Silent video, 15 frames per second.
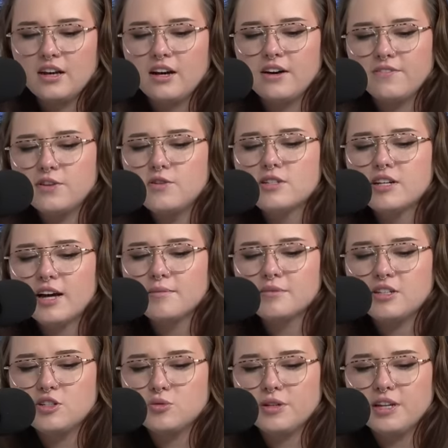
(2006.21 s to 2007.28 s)
A few times
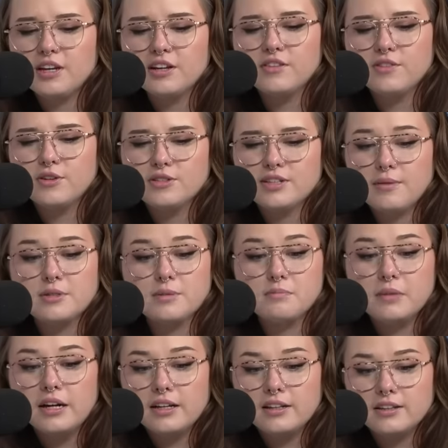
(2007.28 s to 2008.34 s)
each week, a few times a
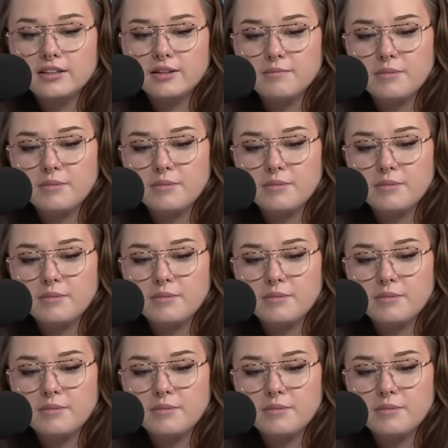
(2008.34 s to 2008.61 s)
month,